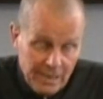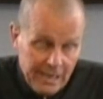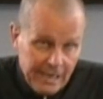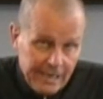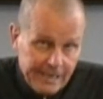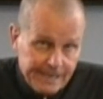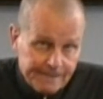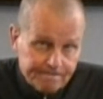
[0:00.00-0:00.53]

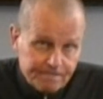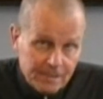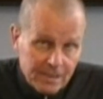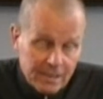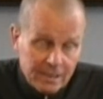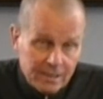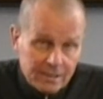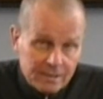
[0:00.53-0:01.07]
a
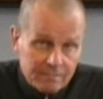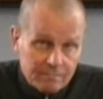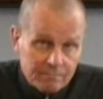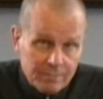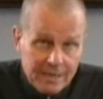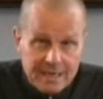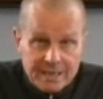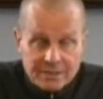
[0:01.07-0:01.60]

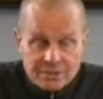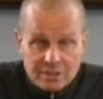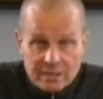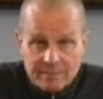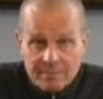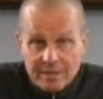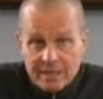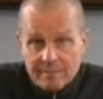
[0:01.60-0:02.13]
bike is
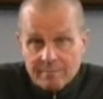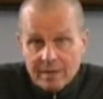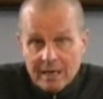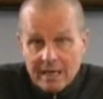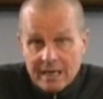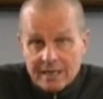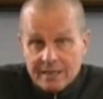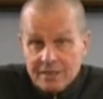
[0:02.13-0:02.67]
limited
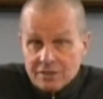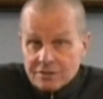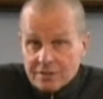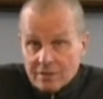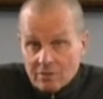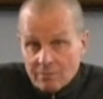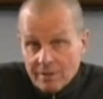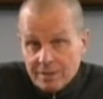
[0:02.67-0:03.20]
by a
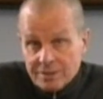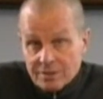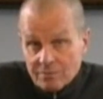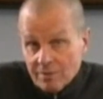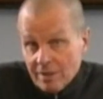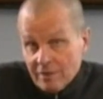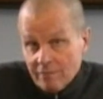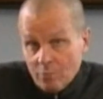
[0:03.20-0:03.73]
deceleration
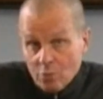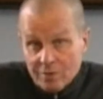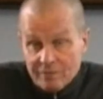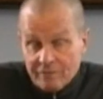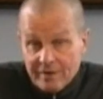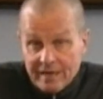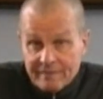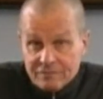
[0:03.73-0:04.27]
rate of
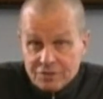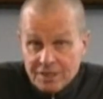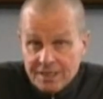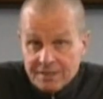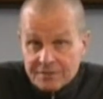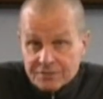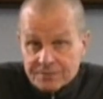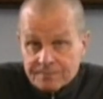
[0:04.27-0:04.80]
0.5
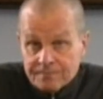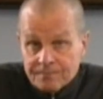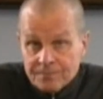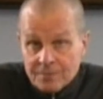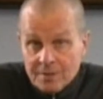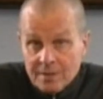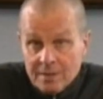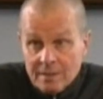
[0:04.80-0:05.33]
Gs.
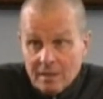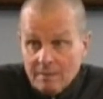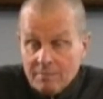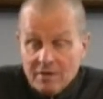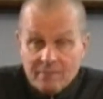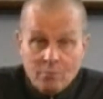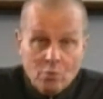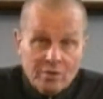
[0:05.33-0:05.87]

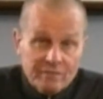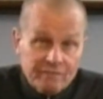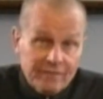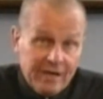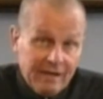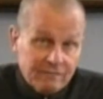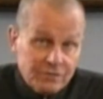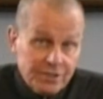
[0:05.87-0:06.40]
Above
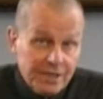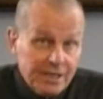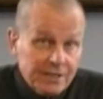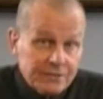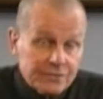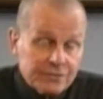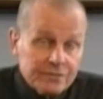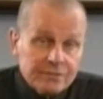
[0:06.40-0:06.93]
0.5
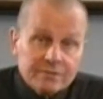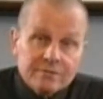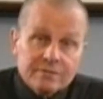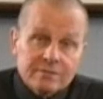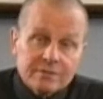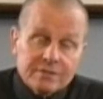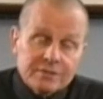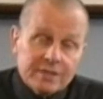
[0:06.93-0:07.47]
Gs,
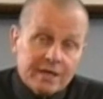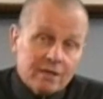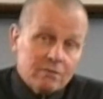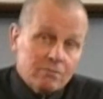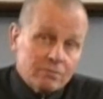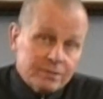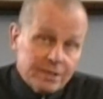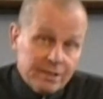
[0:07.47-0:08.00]
the cyclist
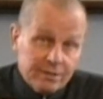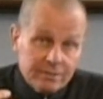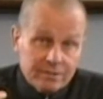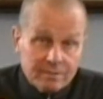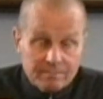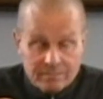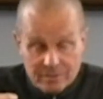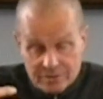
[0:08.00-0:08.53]

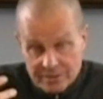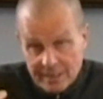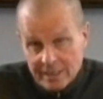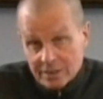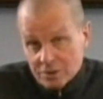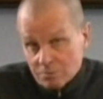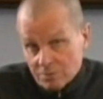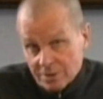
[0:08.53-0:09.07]

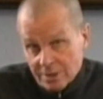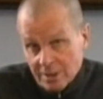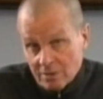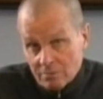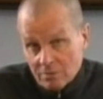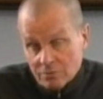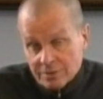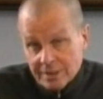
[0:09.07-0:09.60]
will tend
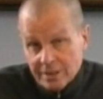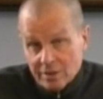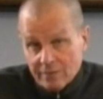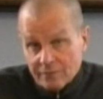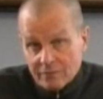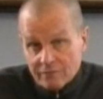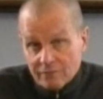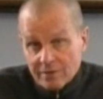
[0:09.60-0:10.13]
to rotate
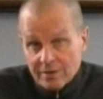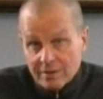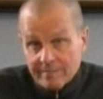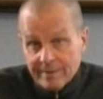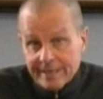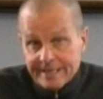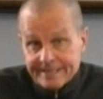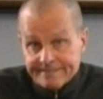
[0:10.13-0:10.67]
off the front of the
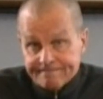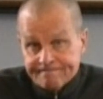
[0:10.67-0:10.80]
bike.